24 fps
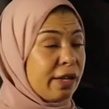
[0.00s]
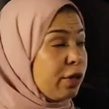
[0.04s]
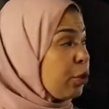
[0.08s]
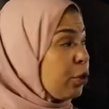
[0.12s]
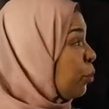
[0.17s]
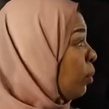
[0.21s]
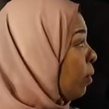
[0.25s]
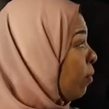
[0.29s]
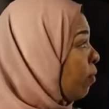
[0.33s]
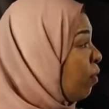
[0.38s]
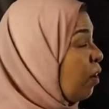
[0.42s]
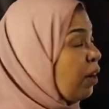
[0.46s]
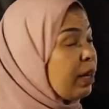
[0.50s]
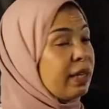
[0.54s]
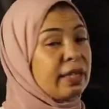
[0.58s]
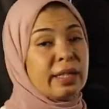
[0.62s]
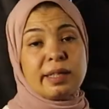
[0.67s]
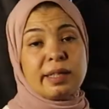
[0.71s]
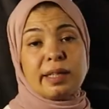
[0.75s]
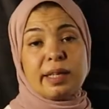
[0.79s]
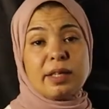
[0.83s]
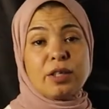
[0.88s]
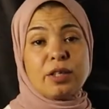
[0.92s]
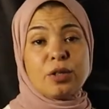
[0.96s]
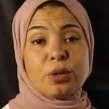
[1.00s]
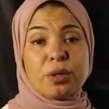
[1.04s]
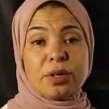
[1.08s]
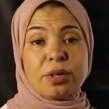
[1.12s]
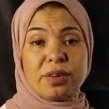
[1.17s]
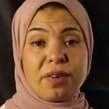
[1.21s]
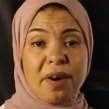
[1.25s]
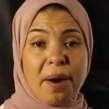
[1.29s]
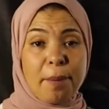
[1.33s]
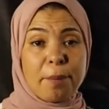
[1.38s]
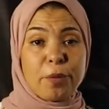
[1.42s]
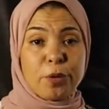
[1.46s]
and you will find it in your
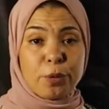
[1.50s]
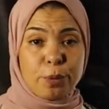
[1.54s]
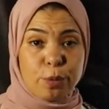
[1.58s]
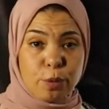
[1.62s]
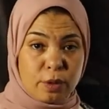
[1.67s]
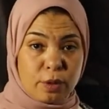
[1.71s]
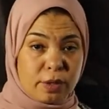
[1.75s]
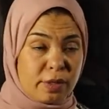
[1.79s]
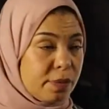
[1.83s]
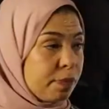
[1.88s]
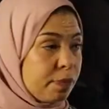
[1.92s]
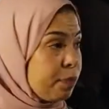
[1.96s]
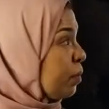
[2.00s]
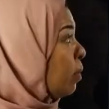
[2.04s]
grammar books.